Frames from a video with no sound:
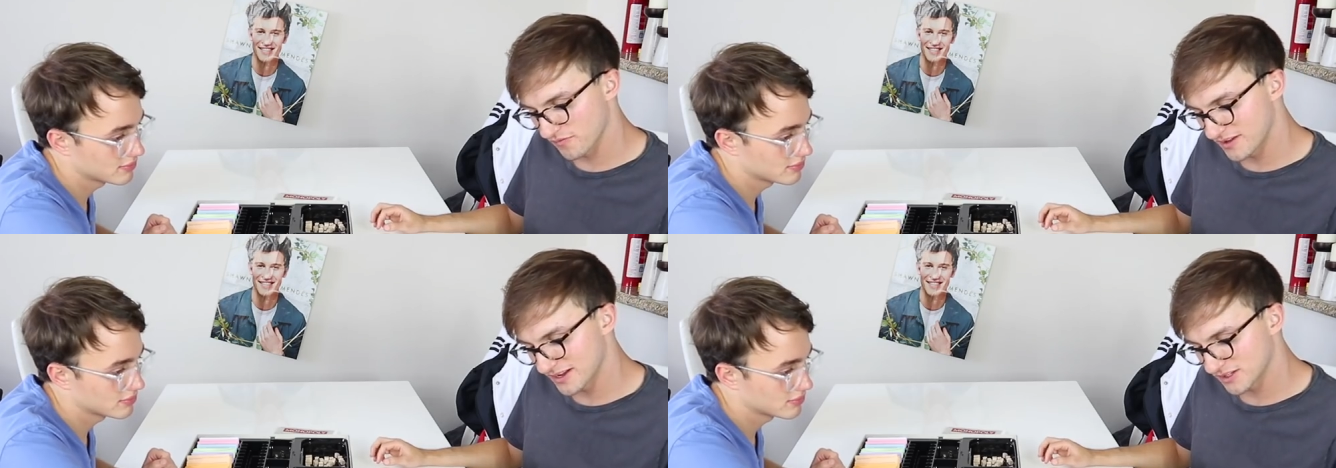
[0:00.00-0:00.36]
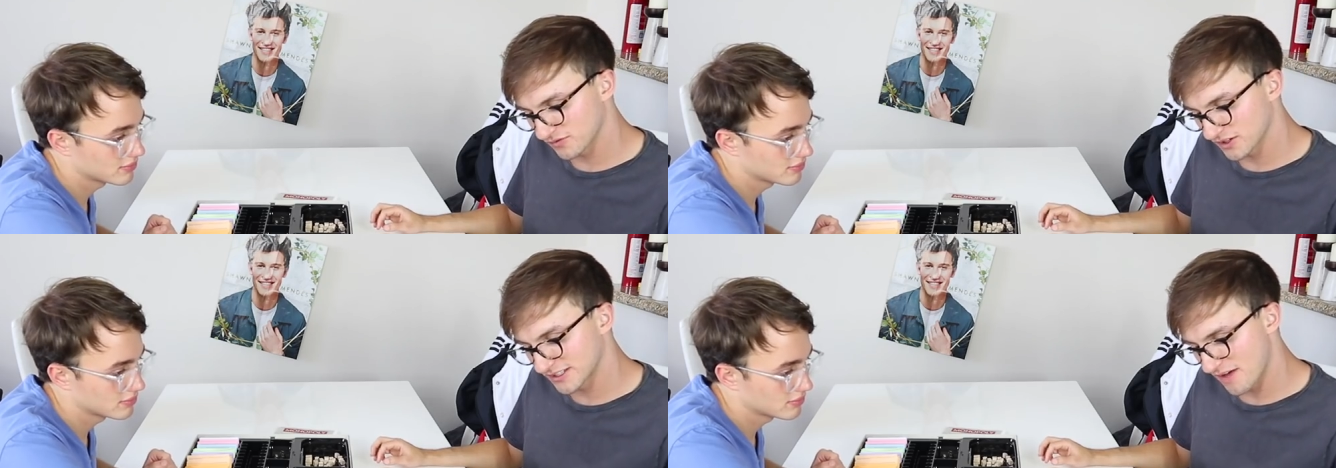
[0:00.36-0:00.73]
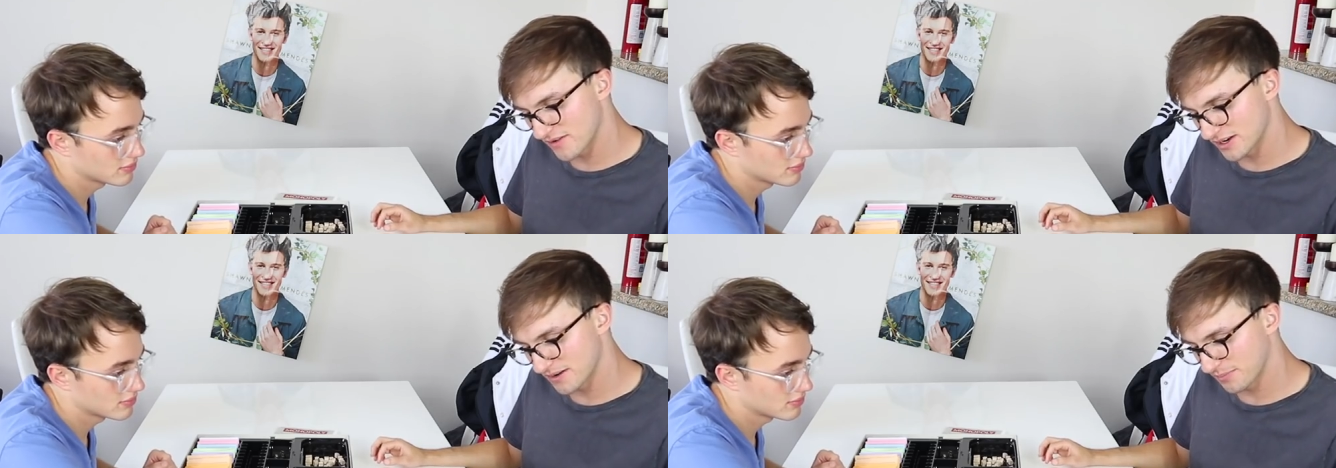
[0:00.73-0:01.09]
Speaker 1: of these for
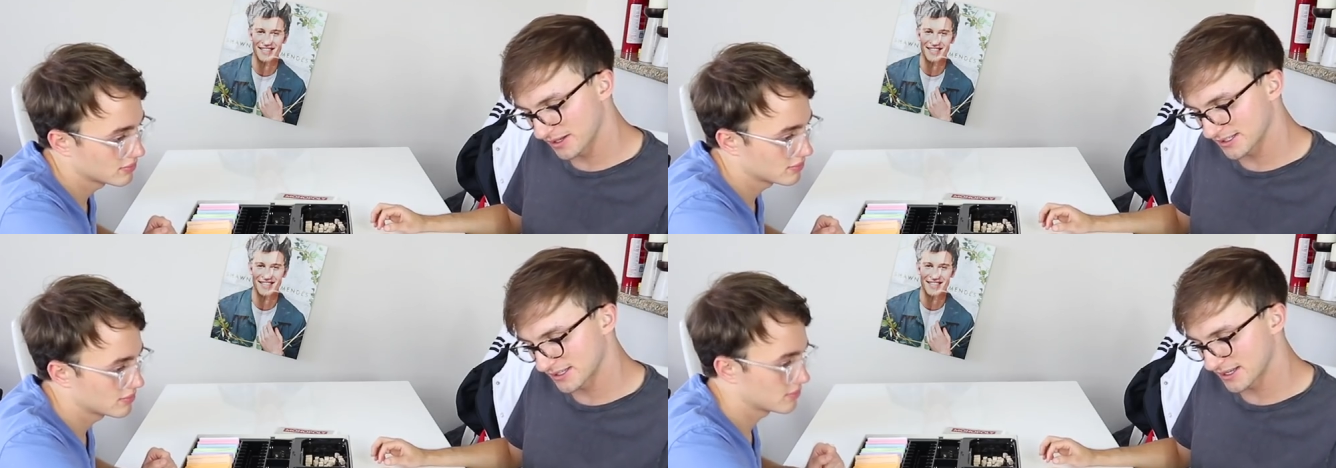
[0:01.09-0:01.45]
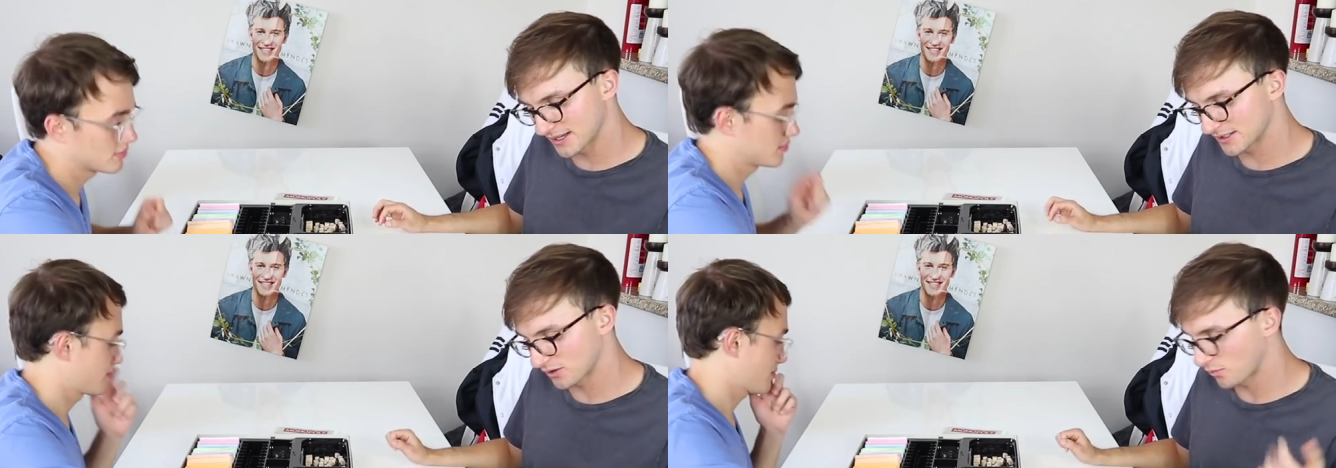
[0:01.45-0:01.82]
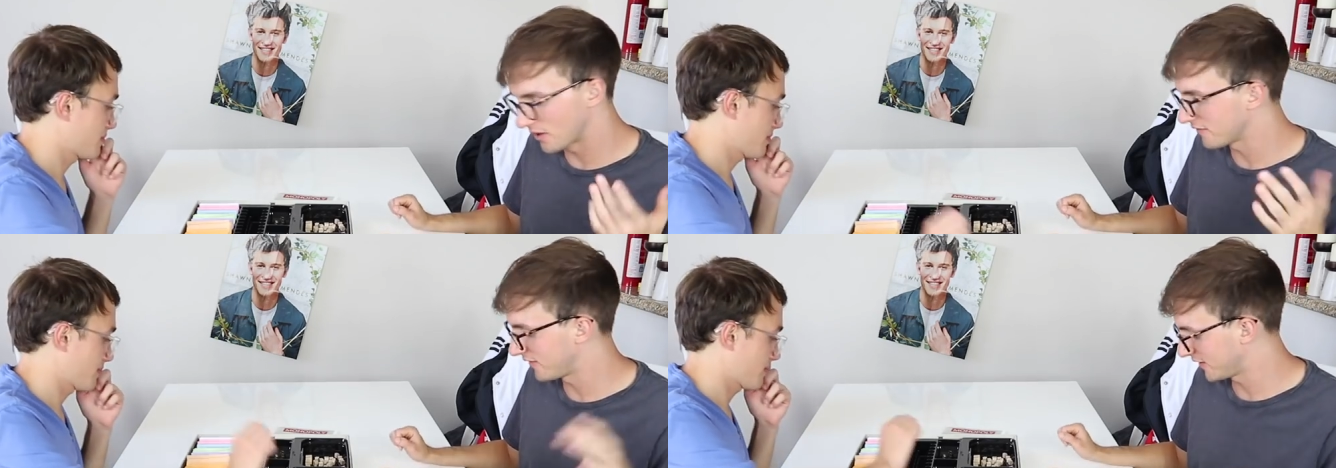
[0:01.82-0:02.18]
seventy plus this, so
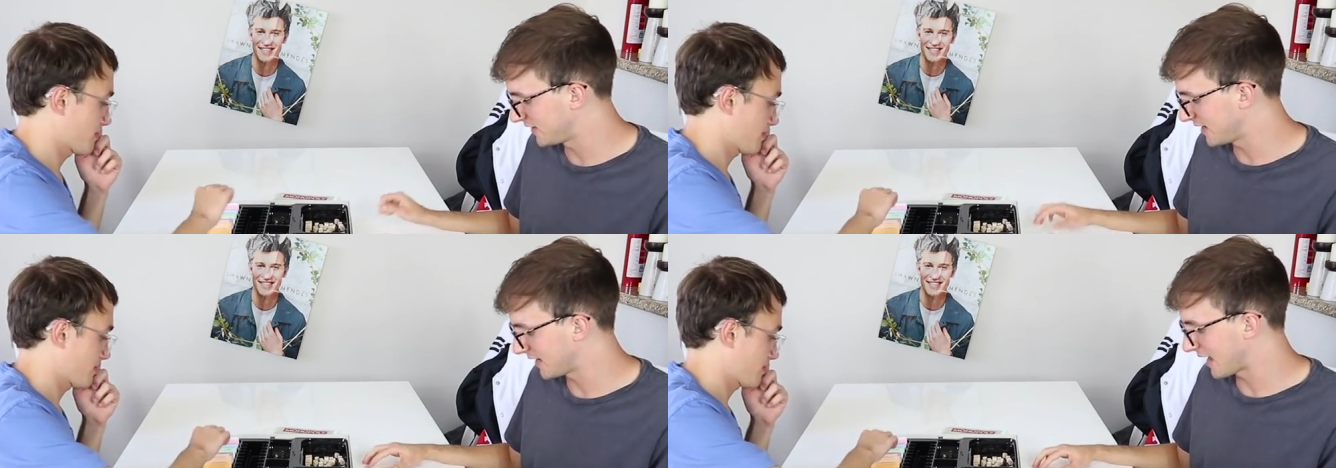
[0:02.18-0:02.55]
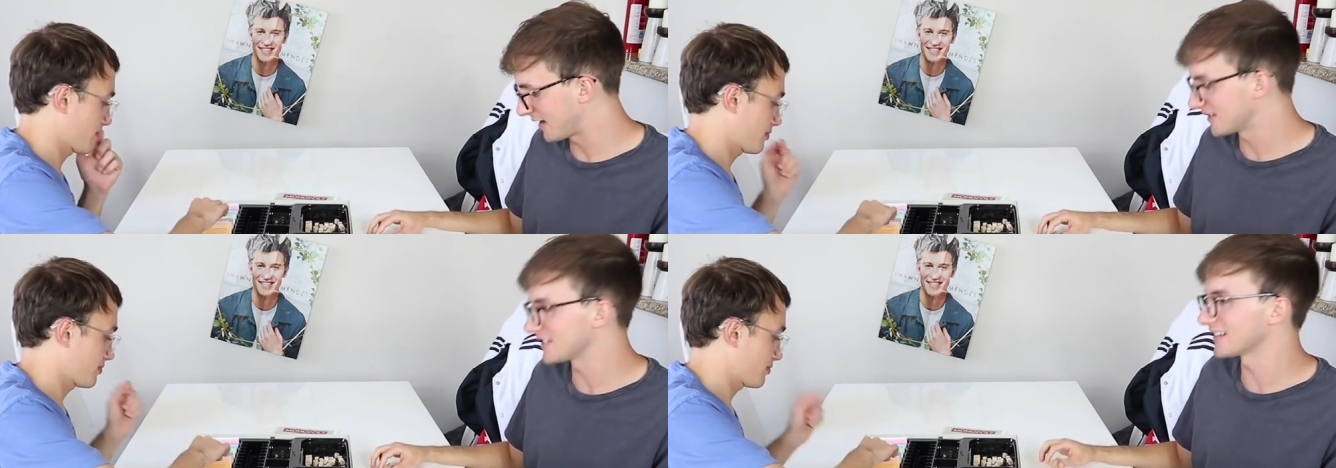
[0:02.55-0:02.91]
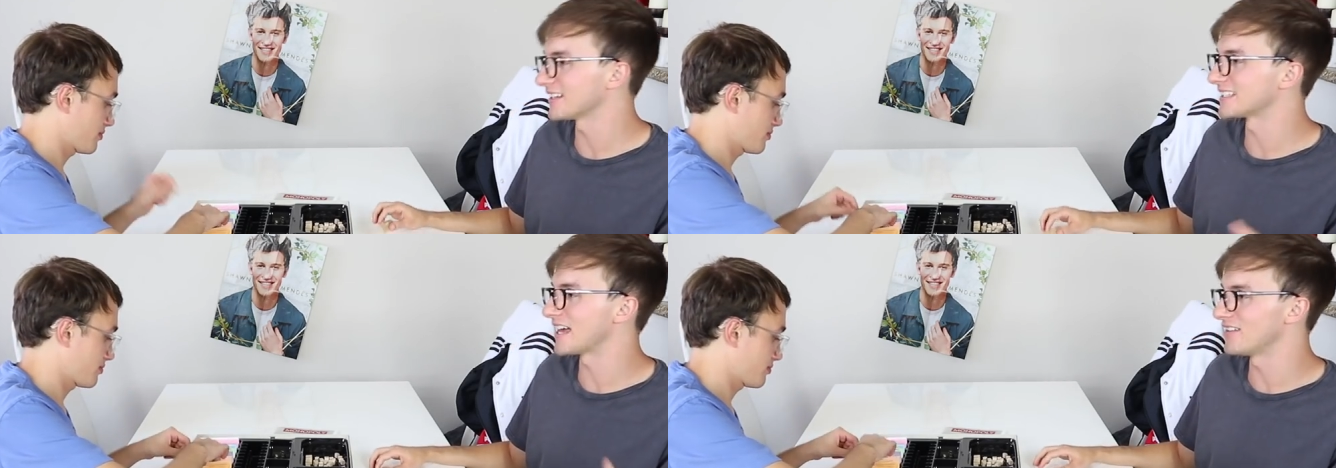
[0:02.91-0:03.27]
one fifty again. This is like
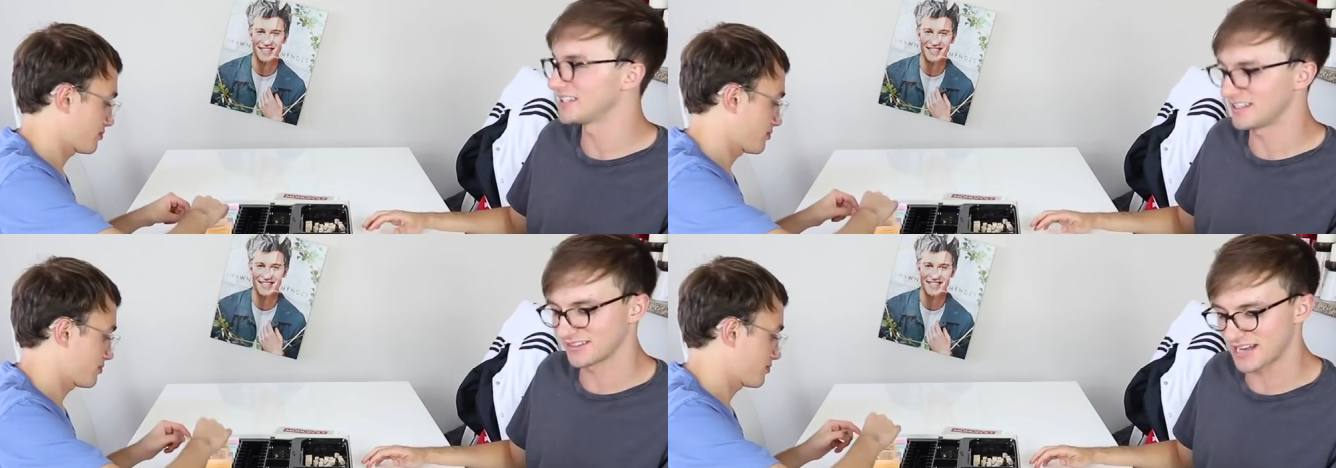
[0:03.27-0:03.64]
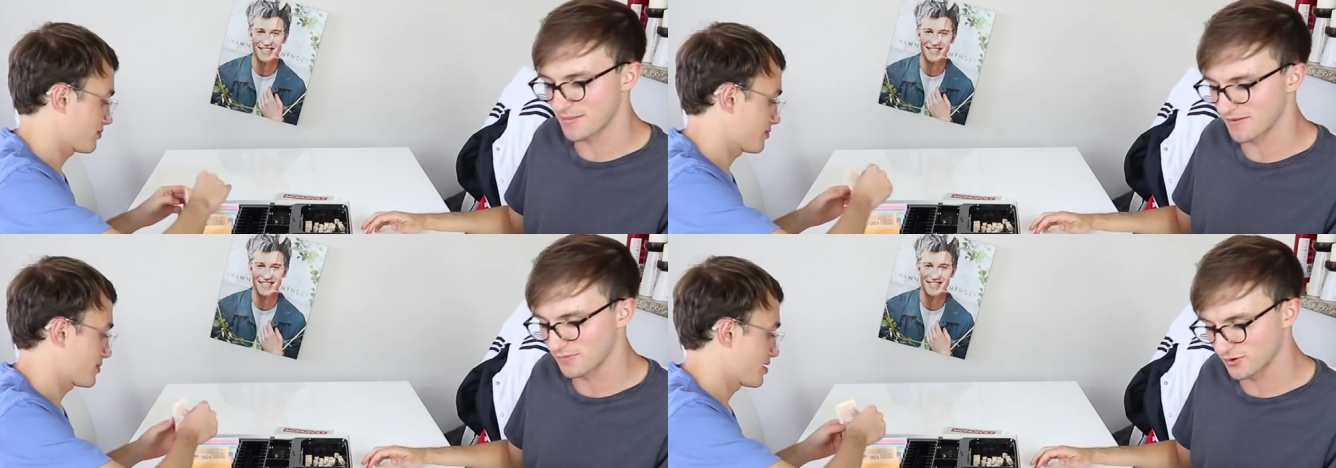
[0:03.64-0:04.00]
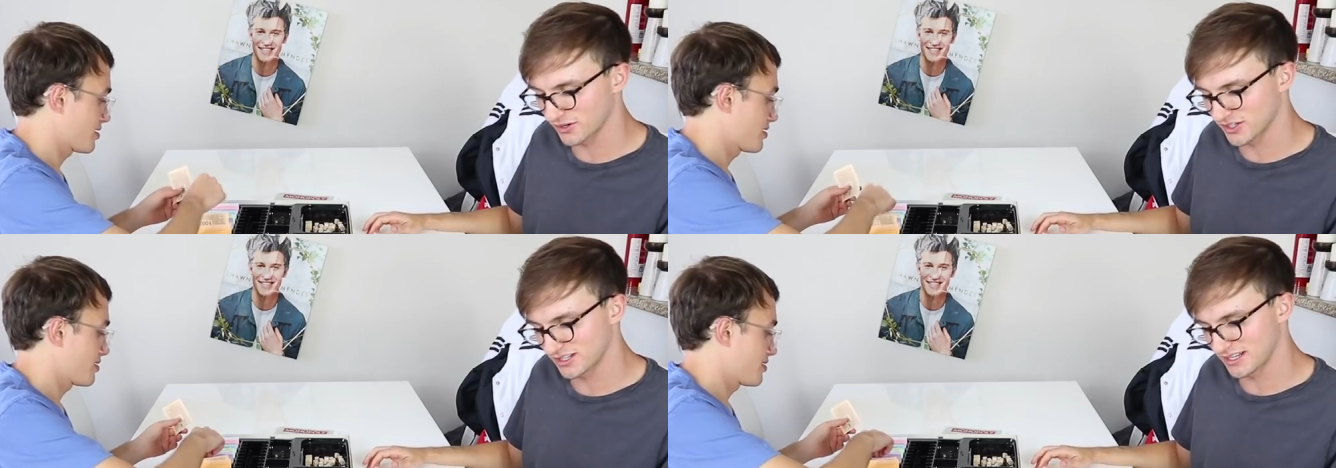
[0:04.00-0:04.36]
the seventeenth time I've
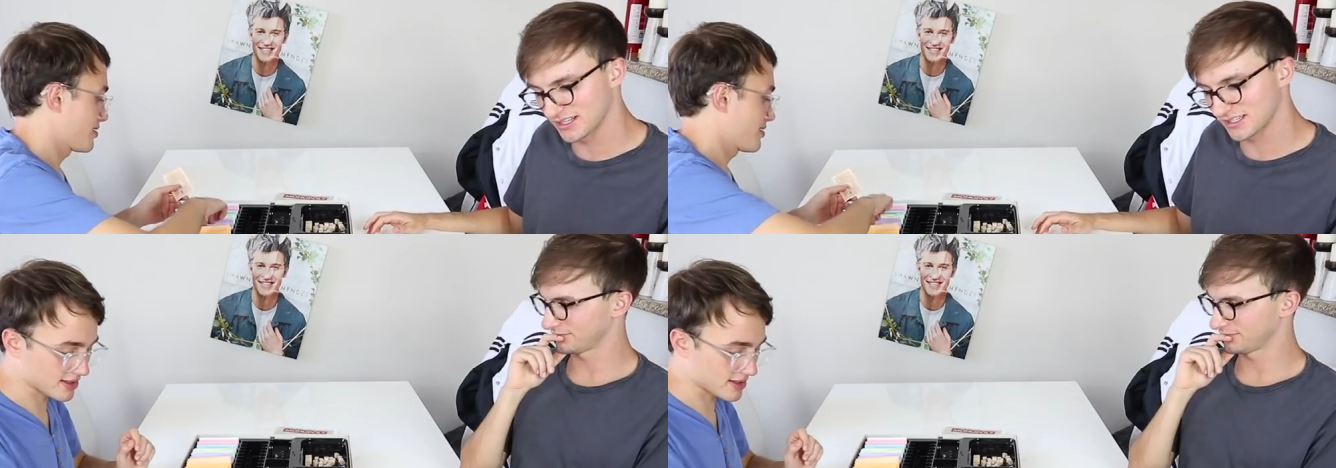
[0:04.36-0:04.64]
mortgaged these.